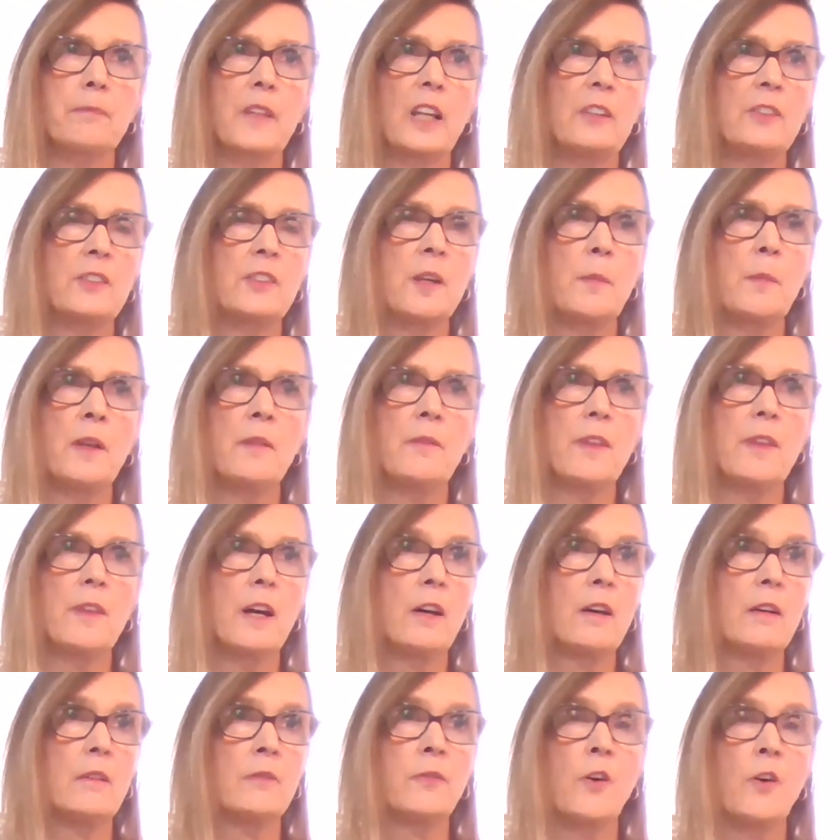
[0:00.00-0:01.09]
some of
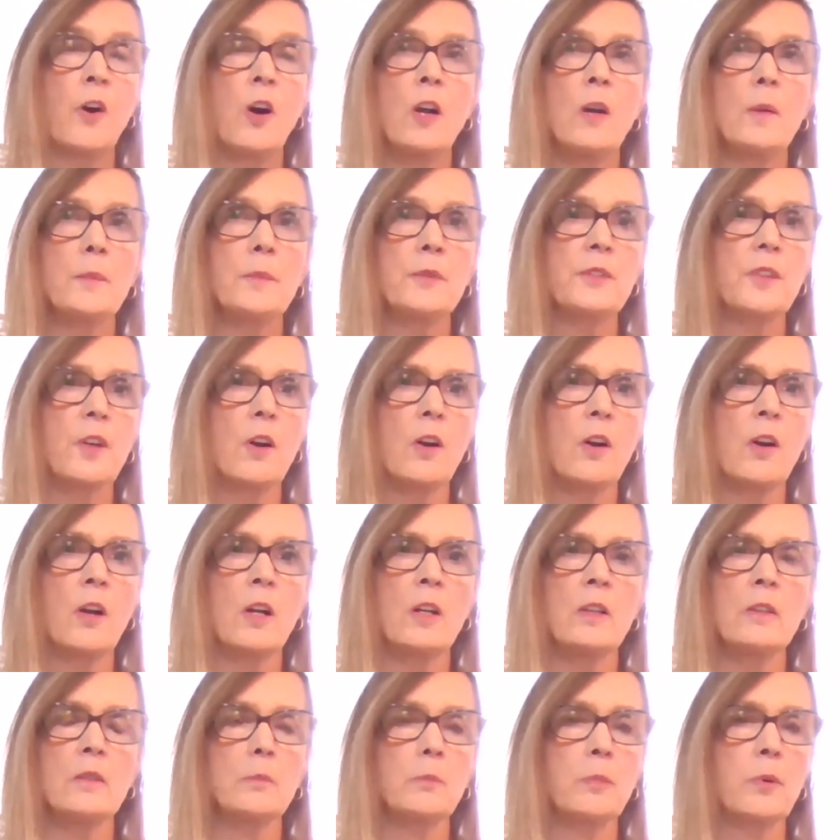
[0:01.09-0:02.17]
the farms
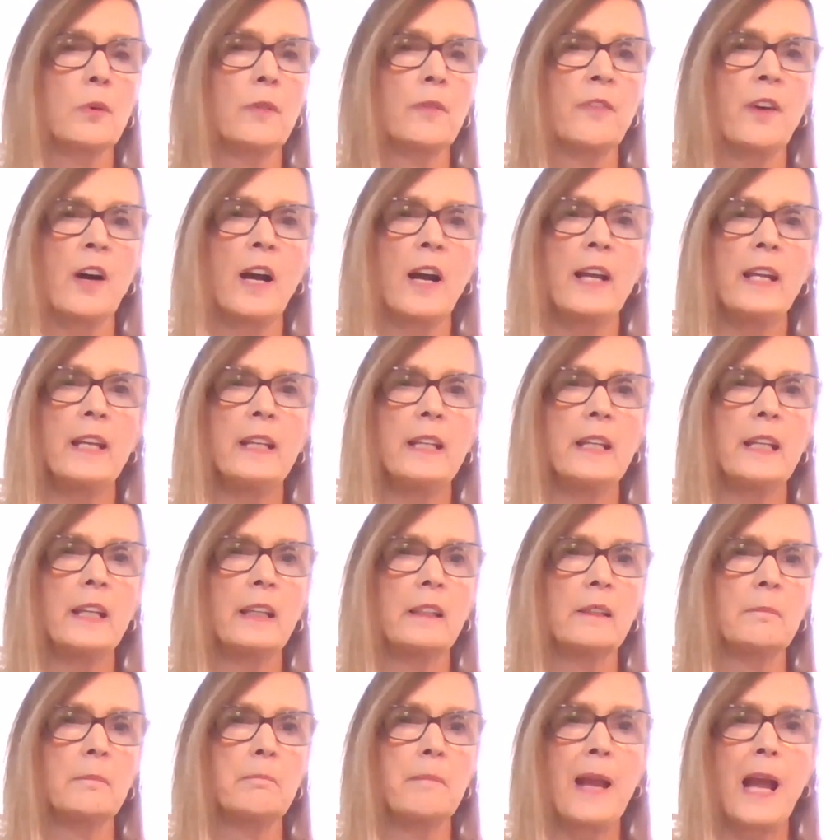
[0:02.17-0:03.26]
aren't
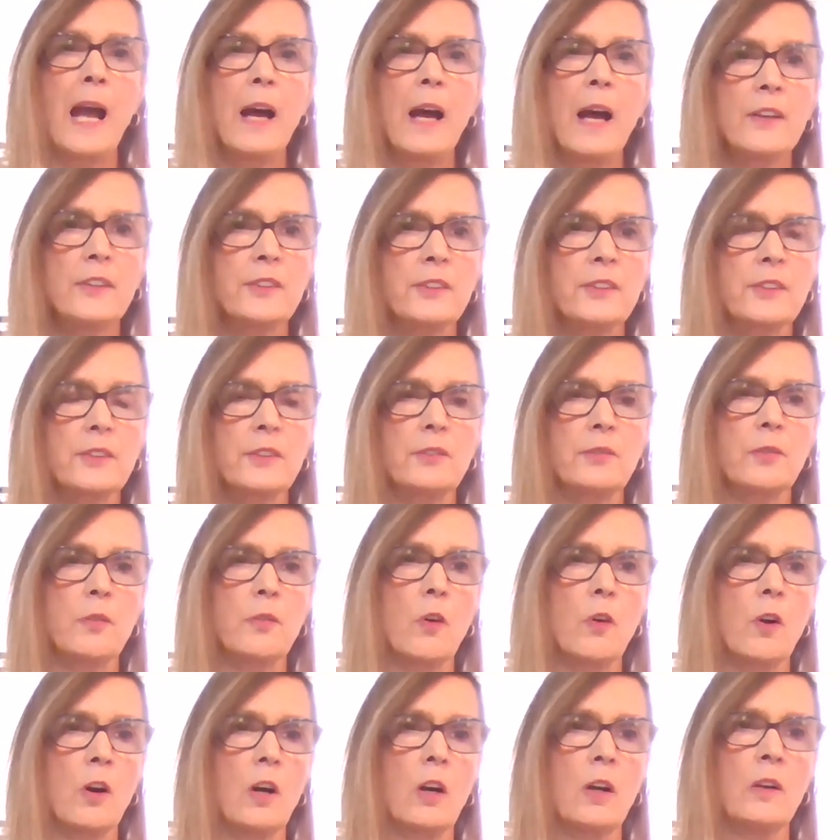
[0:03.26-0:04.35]
providing masks
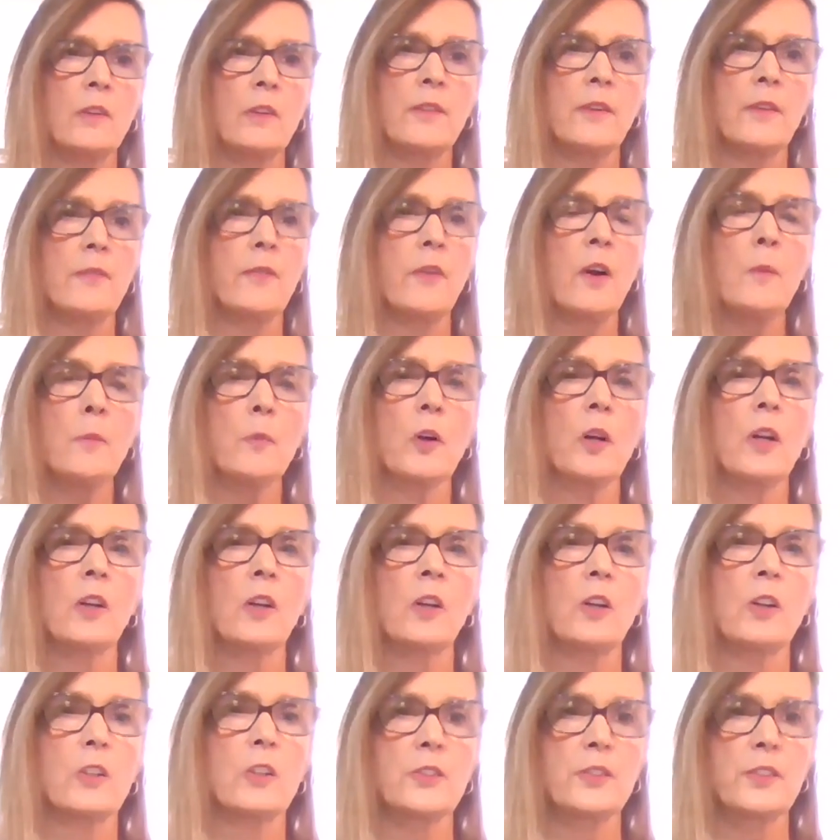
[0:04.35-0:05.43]
for the farm
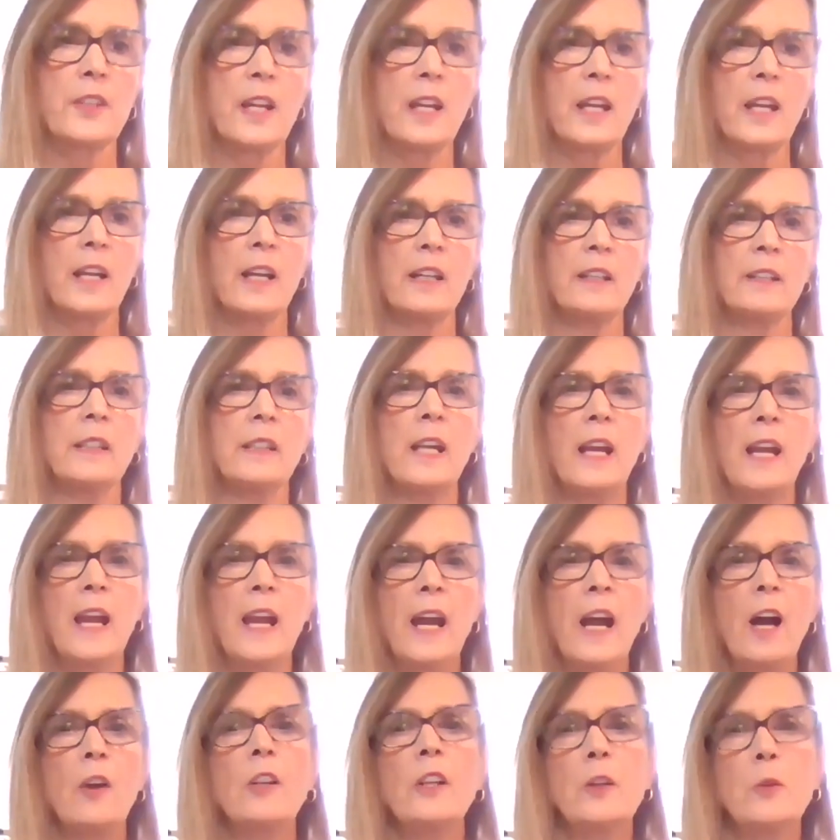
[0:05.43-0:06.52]
workers, and
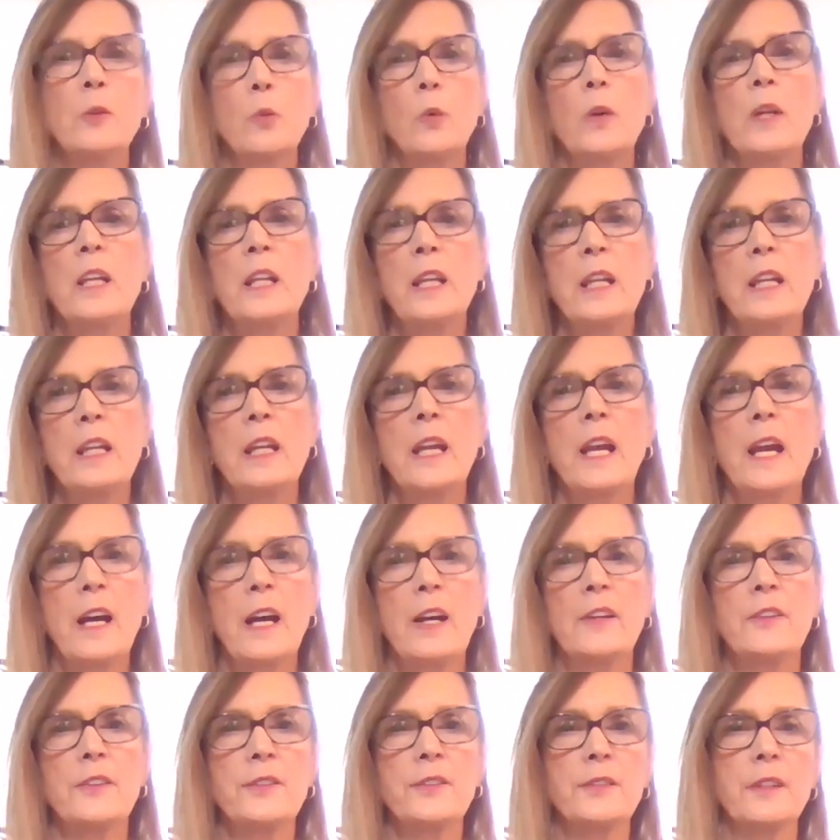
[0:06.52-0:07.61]
how can we,
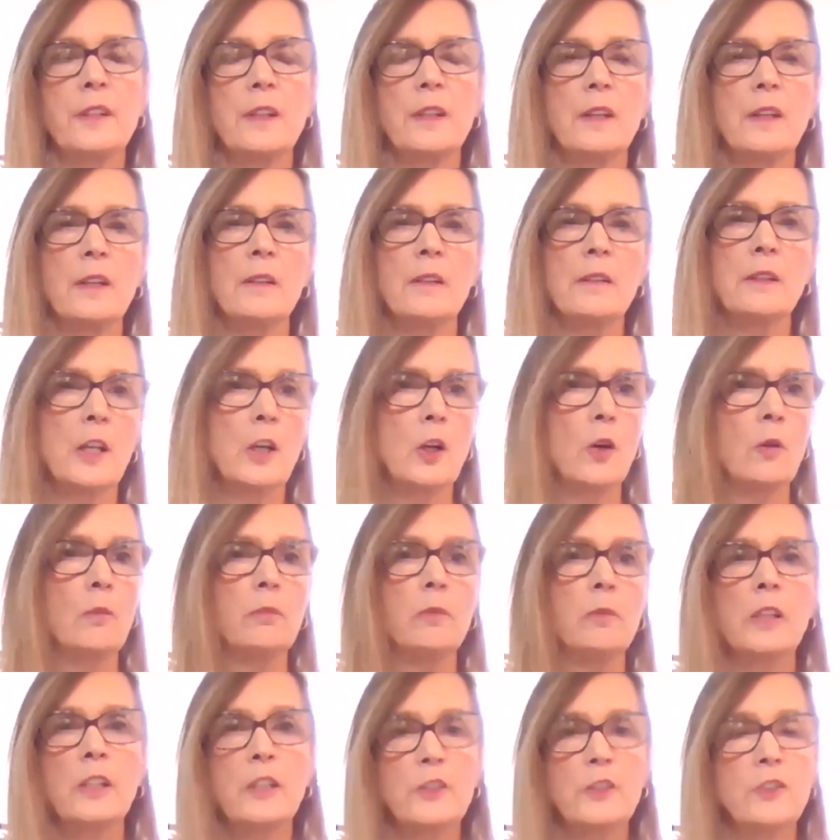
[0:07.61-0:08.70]
as
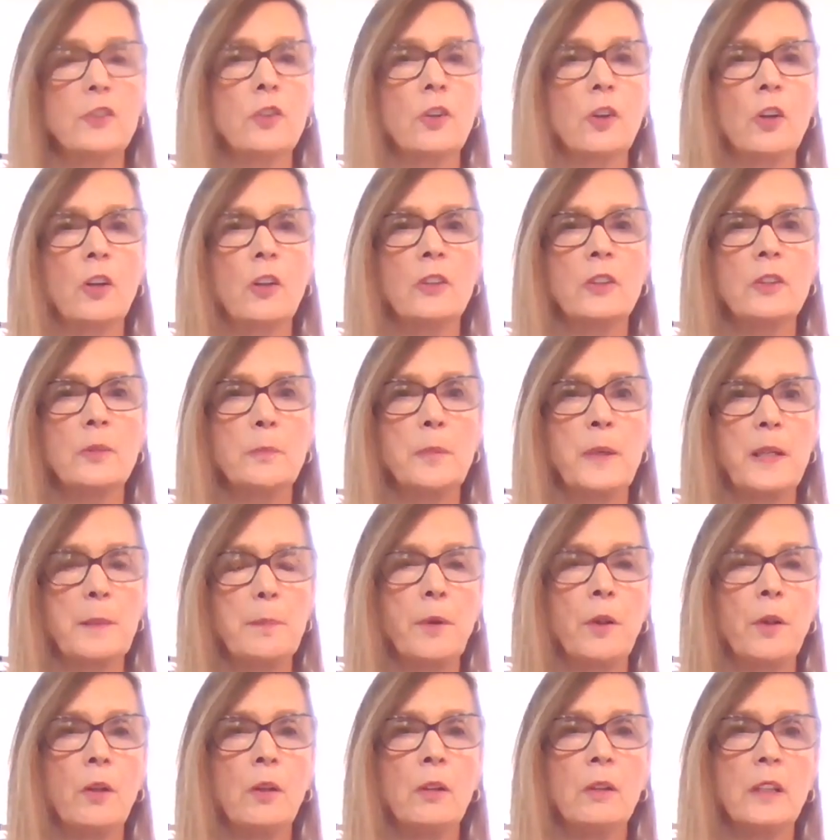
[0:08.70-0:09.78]
concerned
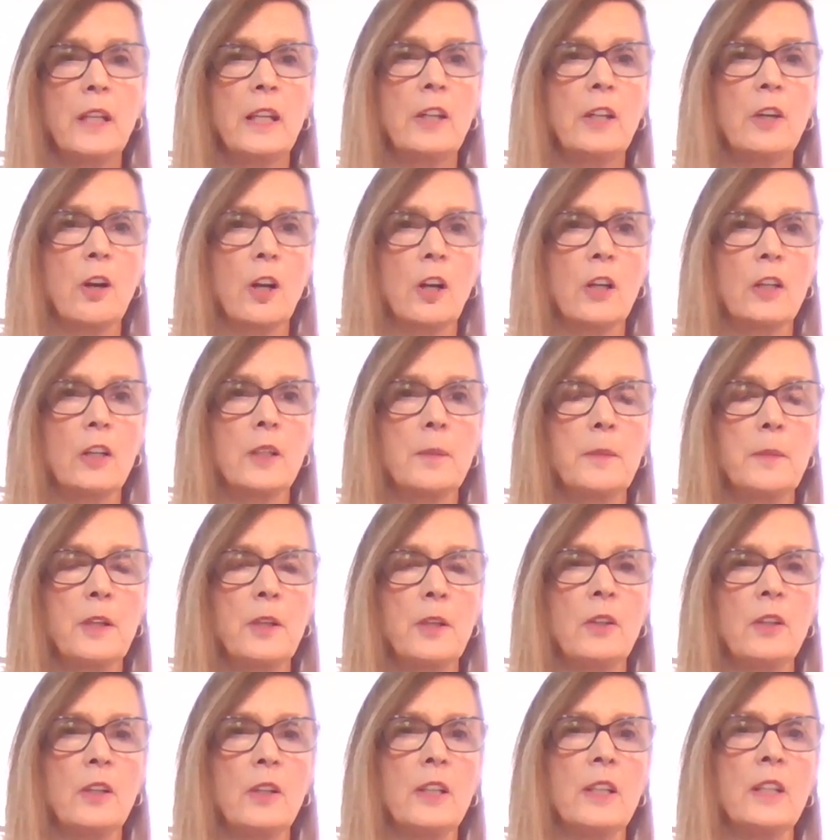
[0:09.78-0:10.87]
people in our
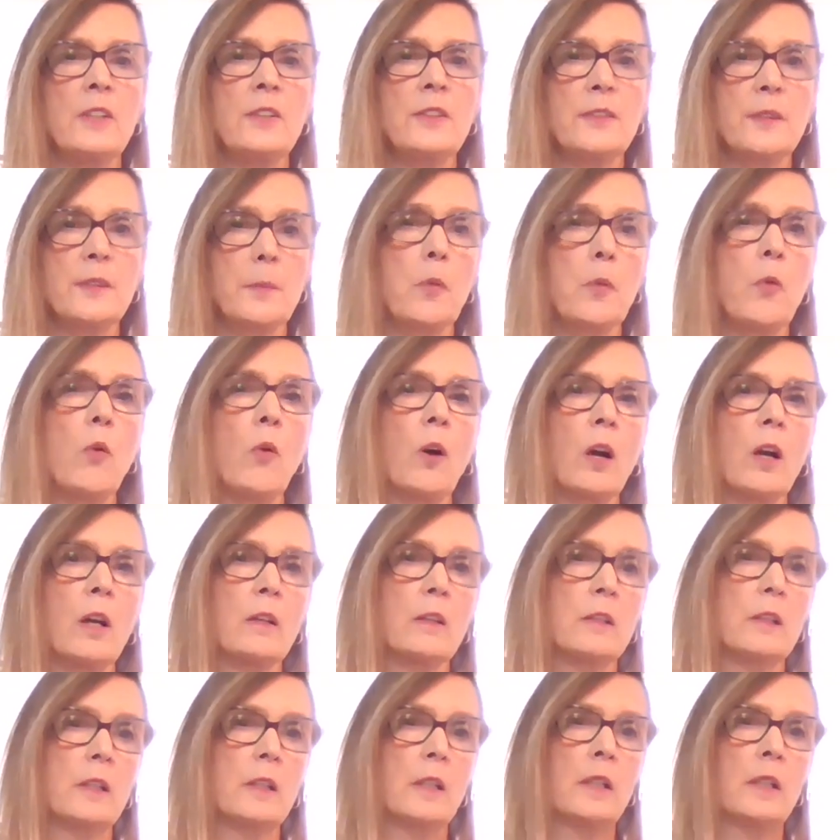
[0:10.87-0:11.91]
community, support